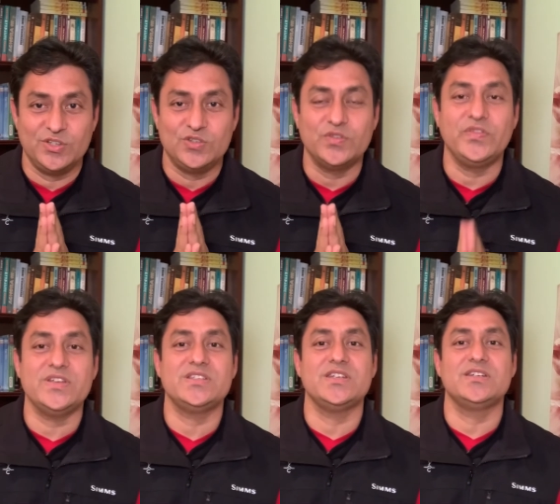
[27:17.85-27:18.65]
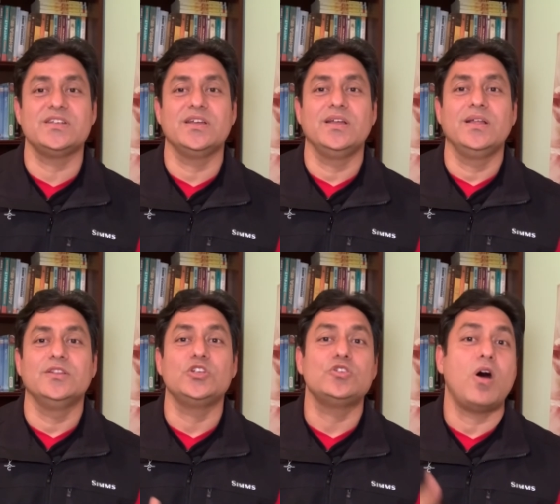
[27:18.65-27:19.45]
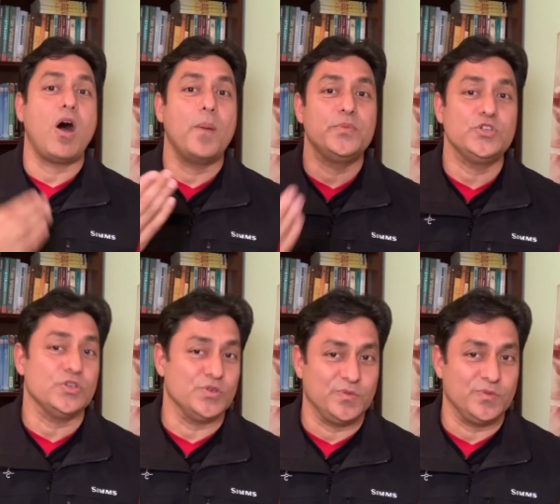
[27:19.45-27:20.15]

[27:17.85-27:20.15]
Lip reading: to visit the top 2.